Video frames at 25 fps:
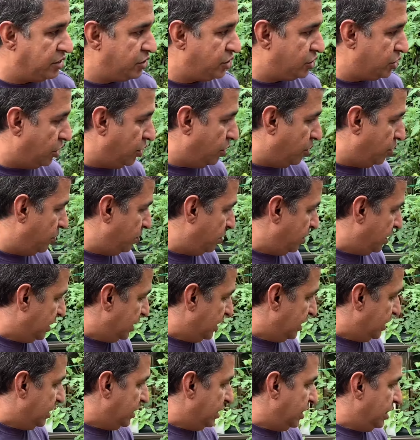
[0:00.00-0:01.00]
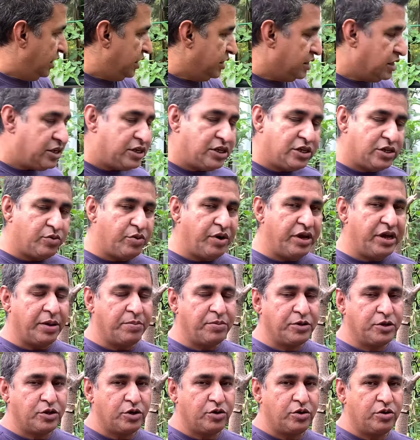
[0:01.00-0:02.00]
So this is a quick
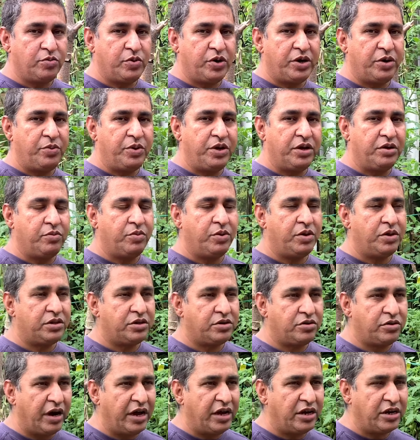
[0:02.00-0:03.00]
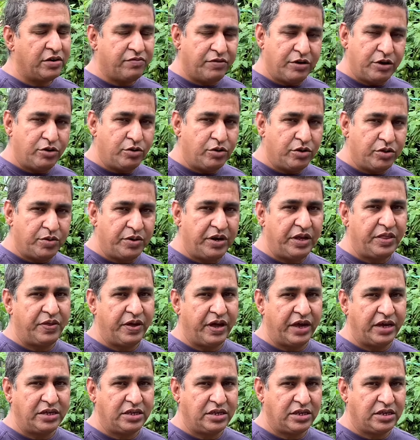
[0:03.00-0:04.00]
episode where we will try and cover 2 or 3
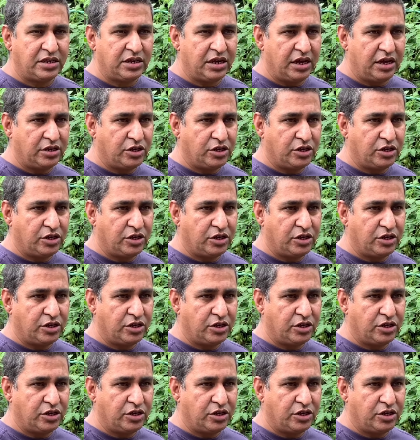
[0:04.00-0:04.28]
things.